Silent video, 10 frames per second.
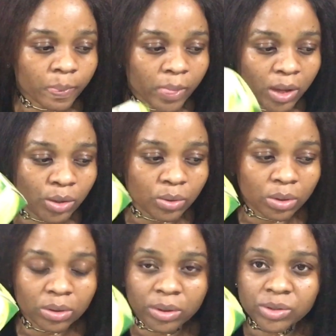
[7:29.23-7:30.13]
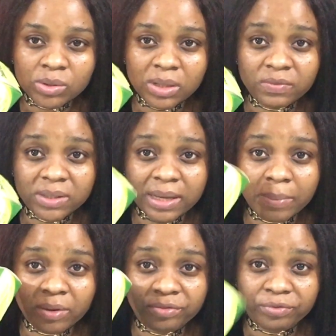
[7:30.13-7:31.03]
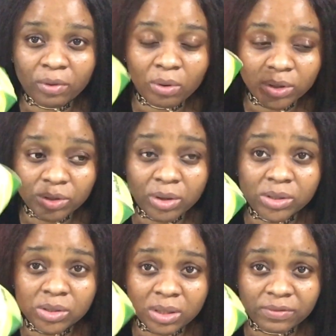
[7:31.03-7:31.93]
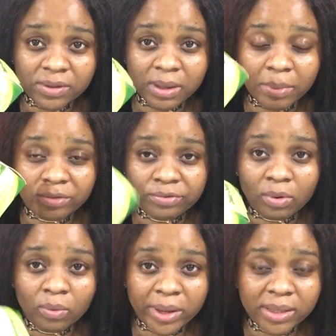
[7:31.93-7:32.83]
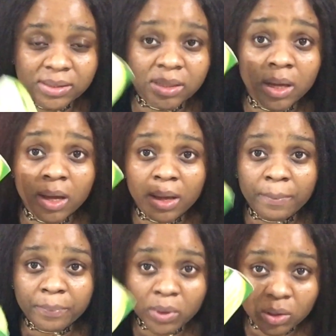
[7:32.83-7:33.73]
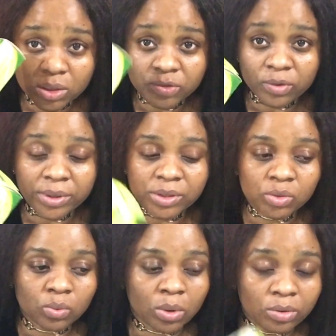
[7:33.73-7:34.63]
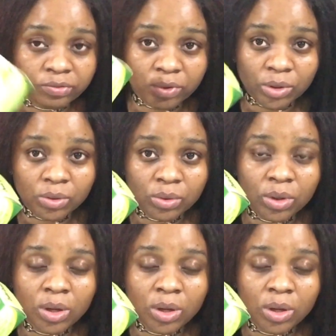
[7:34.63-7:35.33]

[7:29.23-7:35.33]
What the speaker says: You're going to leave it about you're going to give it about 4 weeks plus for it to work for you,